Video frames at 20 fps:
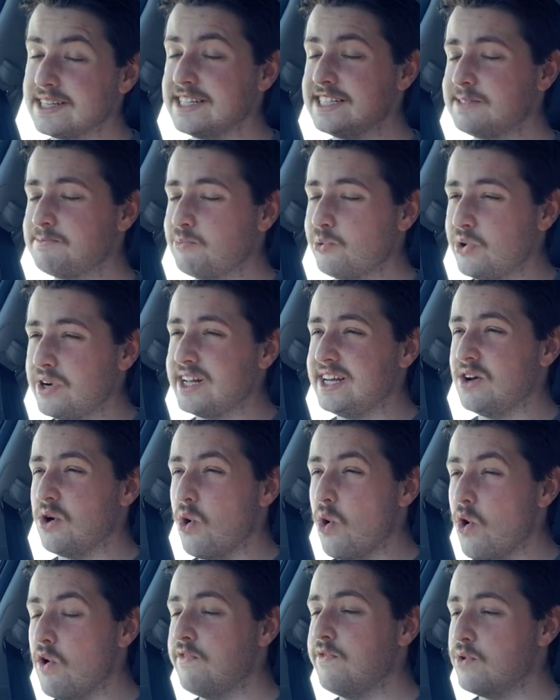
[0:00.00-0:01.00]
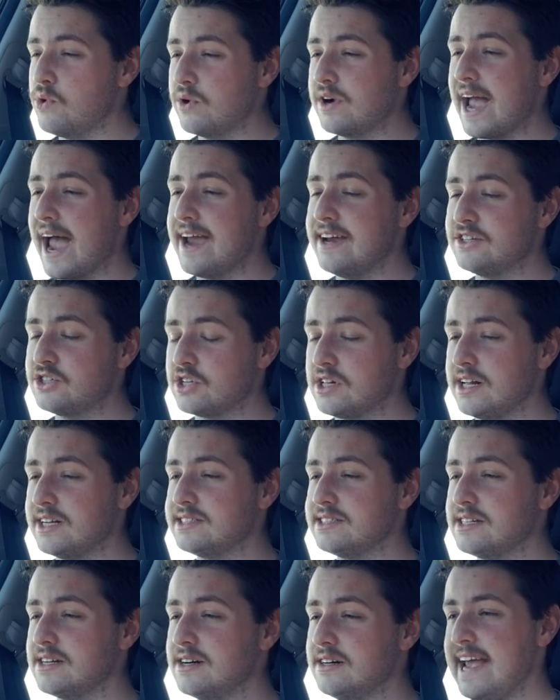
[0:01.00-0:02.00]
this pretty awful gauge
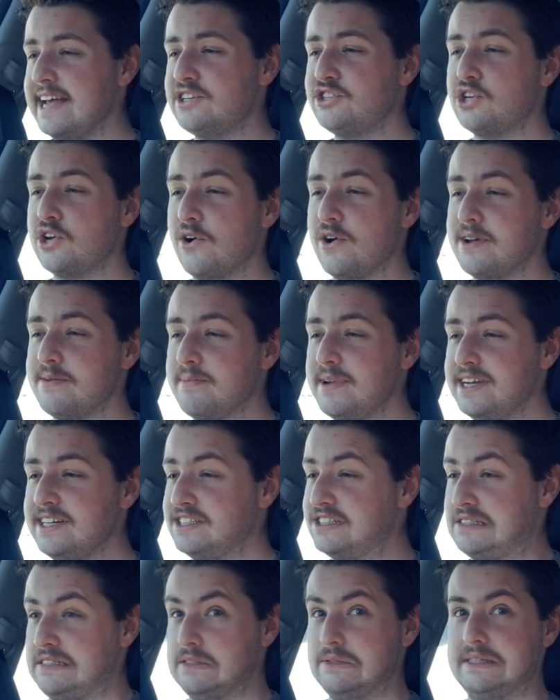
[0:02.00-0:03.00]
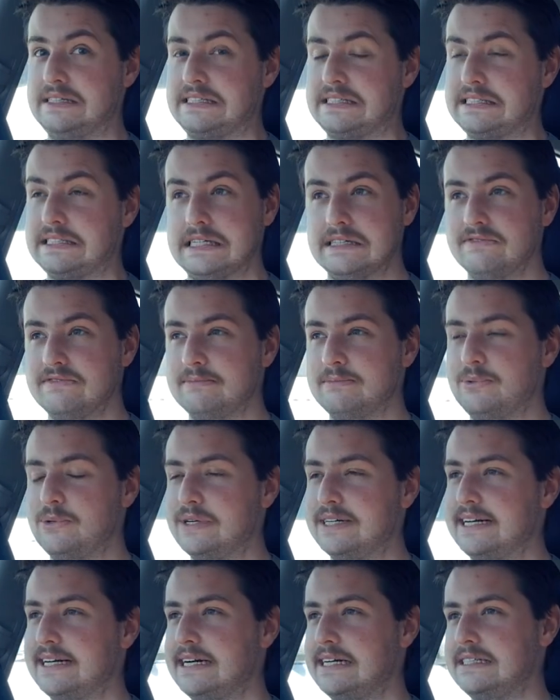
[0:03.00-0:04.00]
cluster, it's showing me is doing
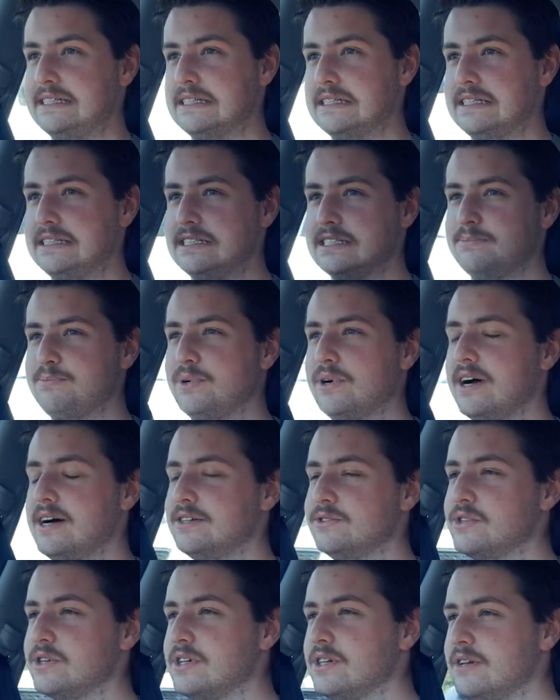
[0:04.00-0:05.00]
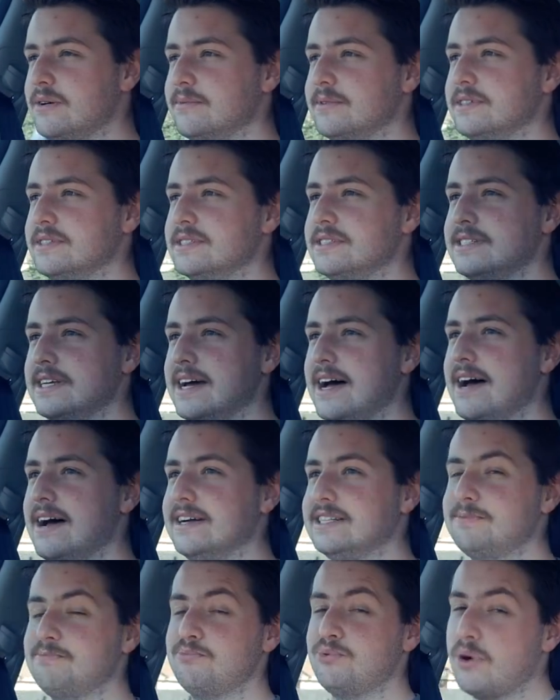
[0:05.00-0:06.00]
7.8 litres per 100 kilometers.
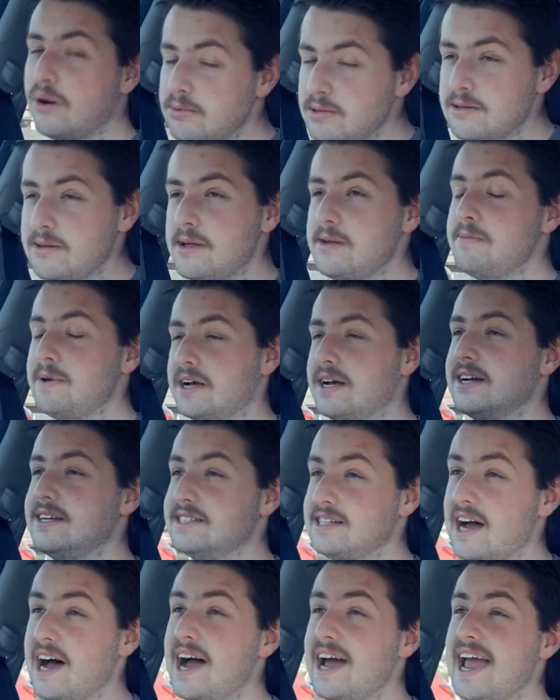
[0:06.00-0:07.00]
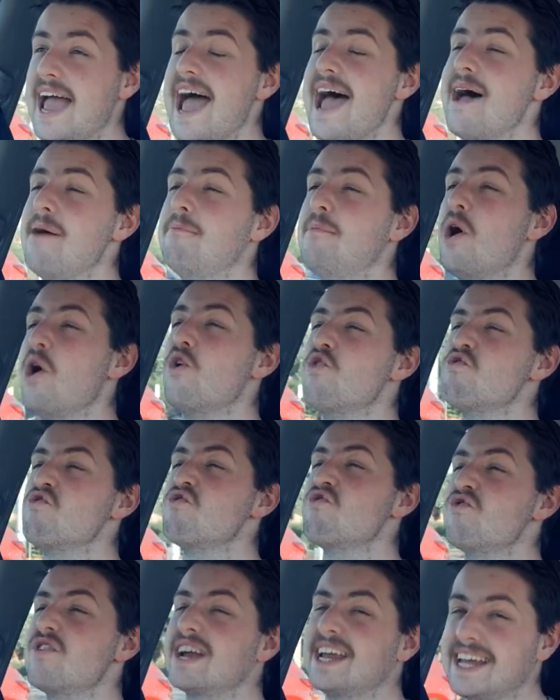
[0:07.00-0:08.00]
It's probably because I am
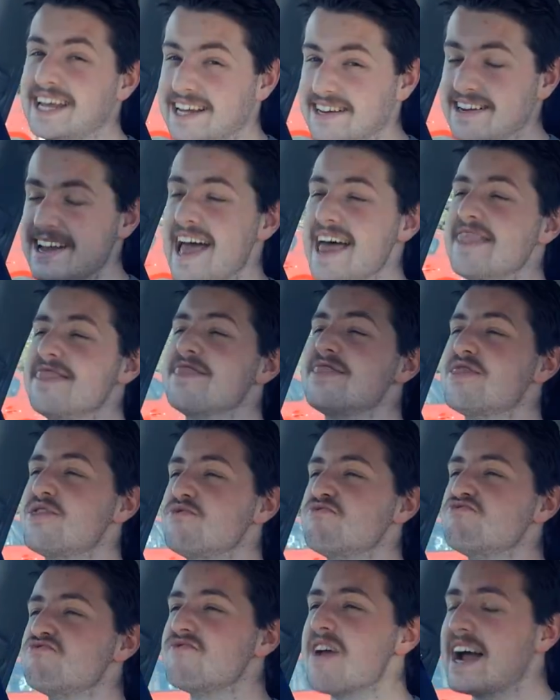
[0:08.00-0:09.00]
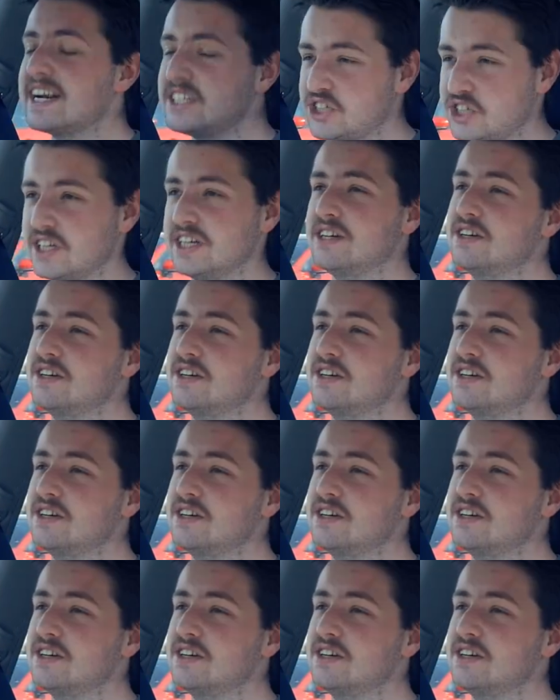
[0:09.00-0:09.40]
ringing it and thrashing it